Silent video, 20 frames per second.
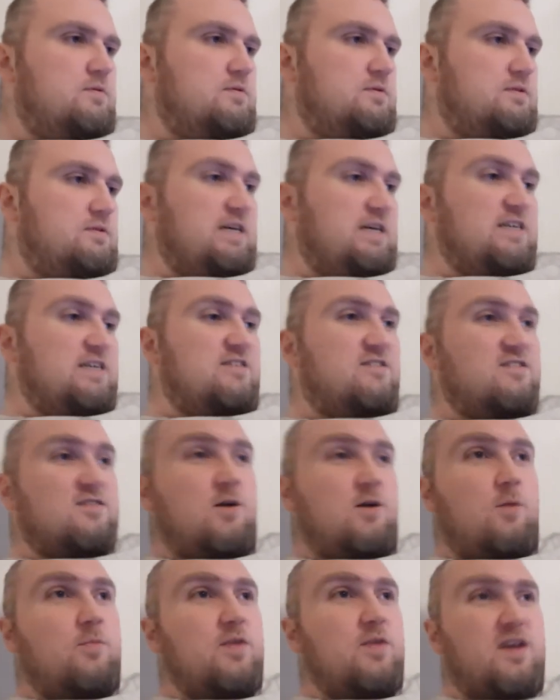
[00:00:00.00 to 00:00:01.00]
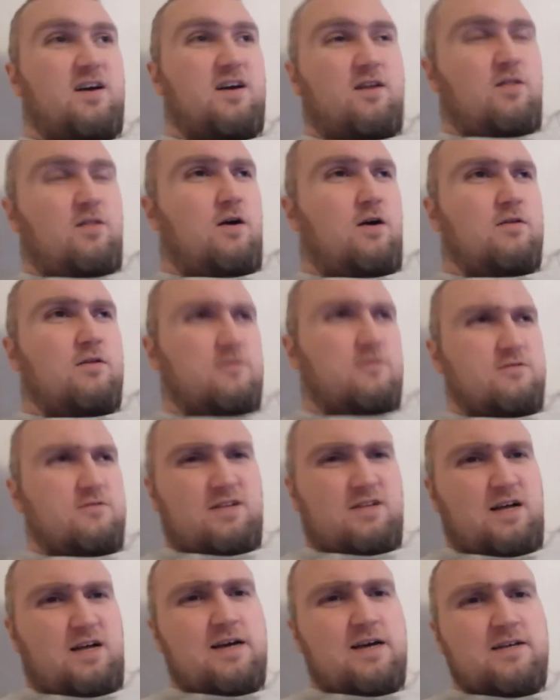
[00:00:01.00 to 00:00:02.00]
like something along those
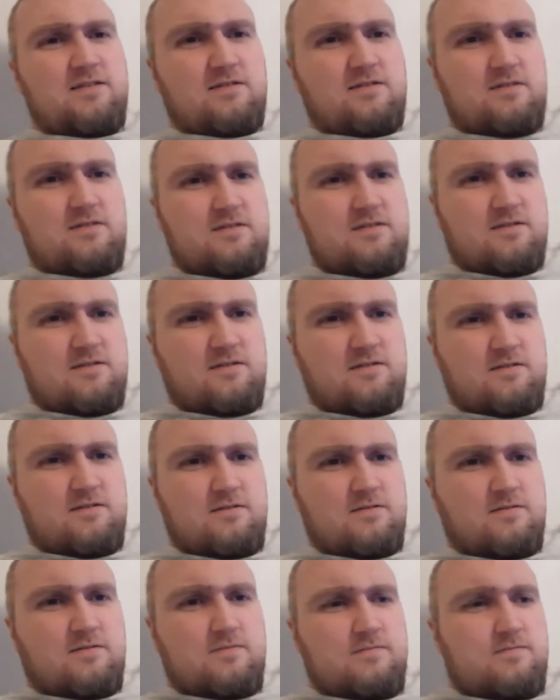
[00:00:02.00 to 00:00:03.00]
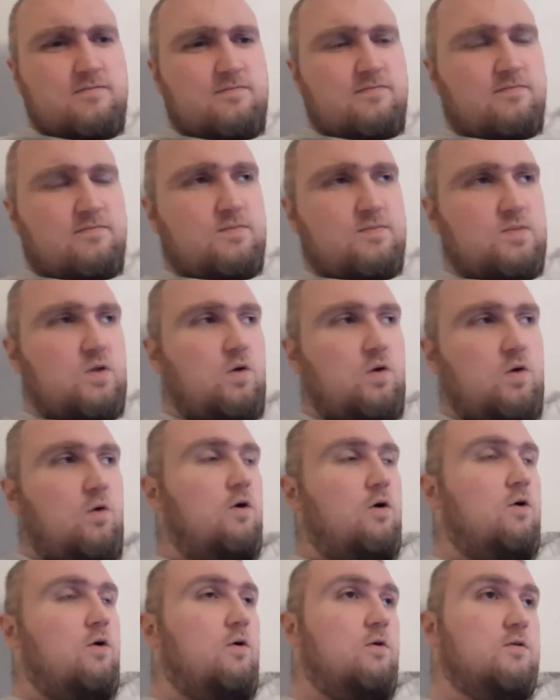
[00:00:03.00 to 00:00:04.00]
lines.
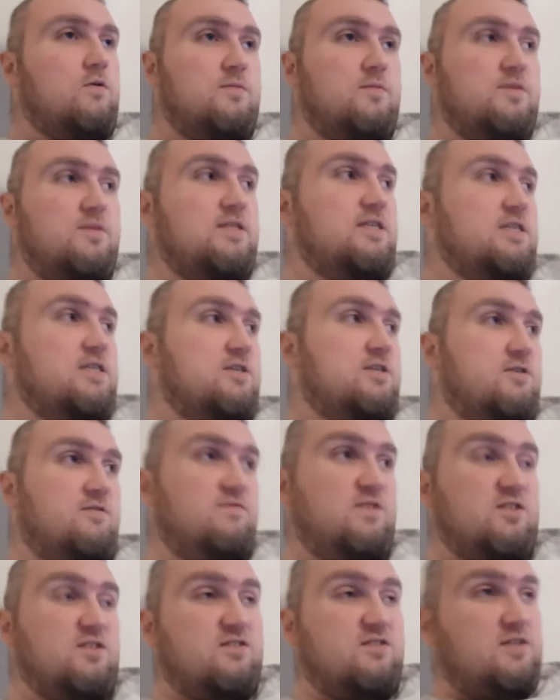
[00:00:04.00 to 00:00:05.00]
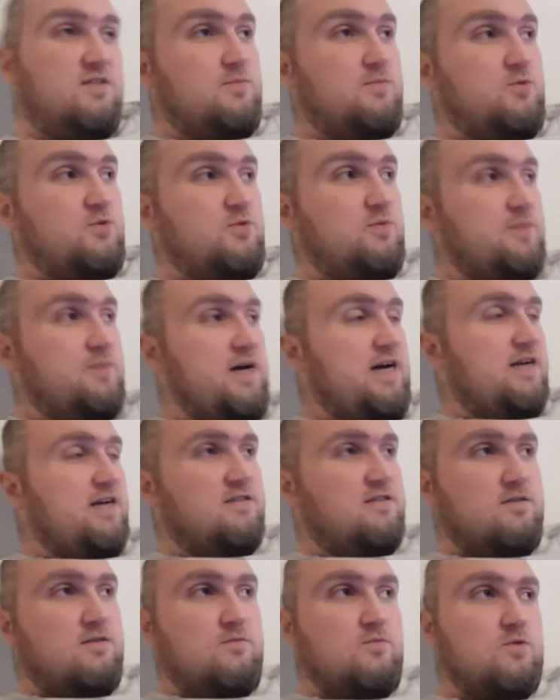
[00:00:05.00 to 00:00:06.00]
Or ultimately, they could have just slept with
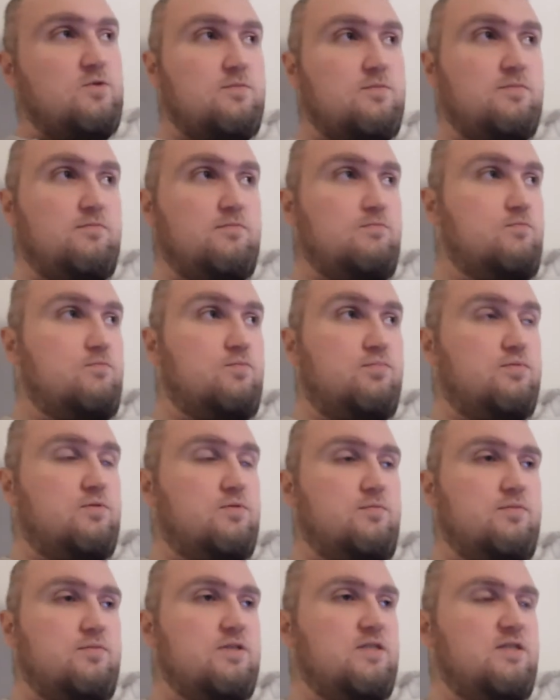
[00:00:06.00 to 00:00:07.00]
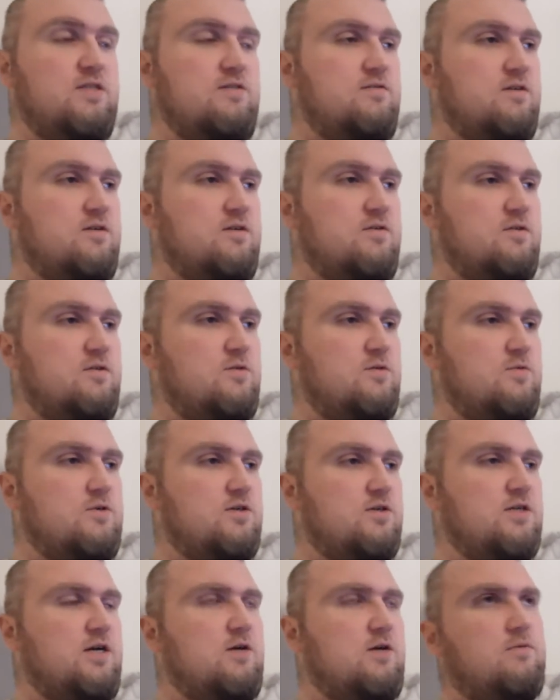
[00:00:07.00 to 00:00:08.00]
Max and would have completely and utterly
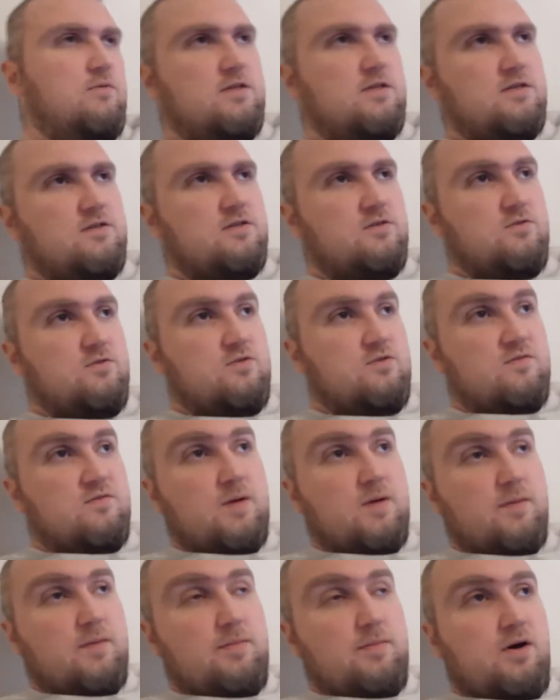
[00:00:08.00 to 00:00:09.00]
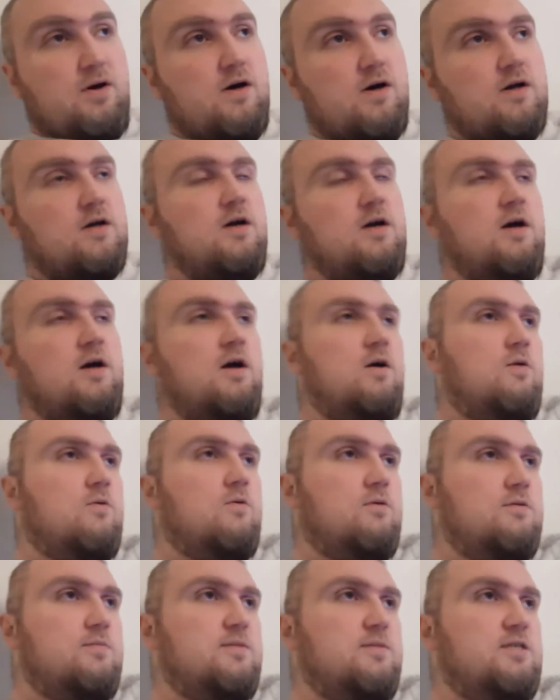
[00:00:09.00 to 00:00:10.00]
worked out, with the exclusion of probably Buck.
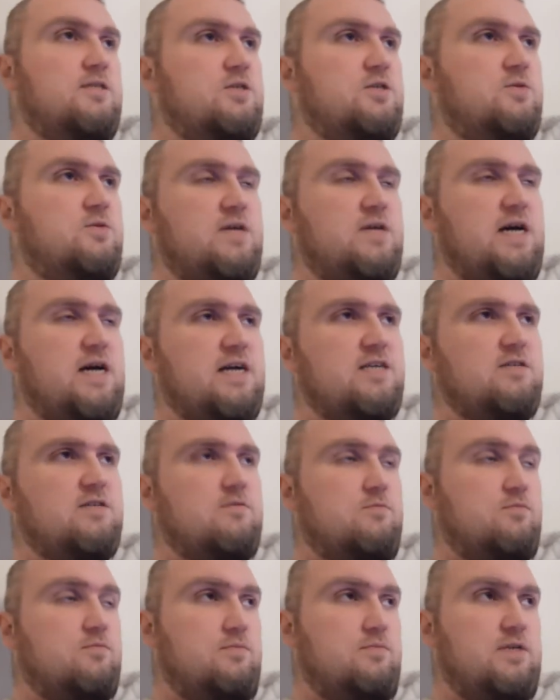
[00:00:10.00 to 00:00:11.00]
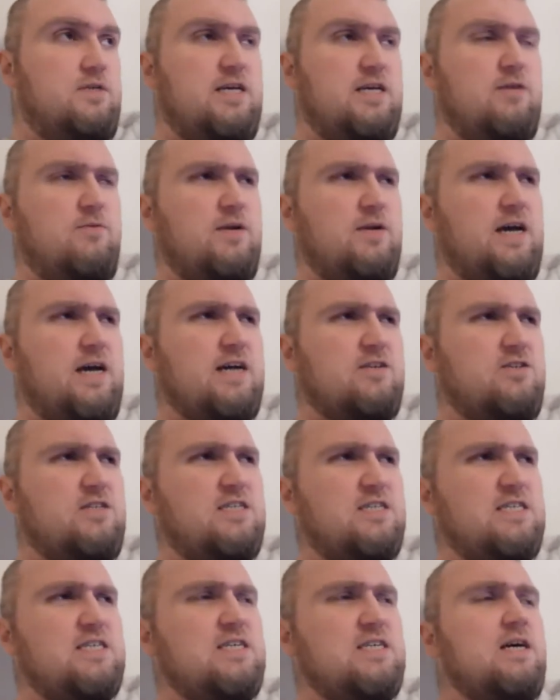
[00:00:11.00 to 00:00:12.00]
ultimately, she would act- he would actually
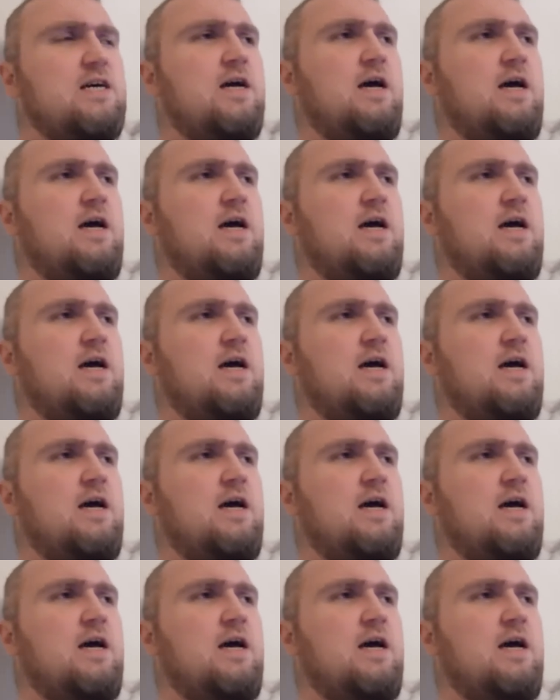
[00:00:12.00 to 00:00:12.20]
need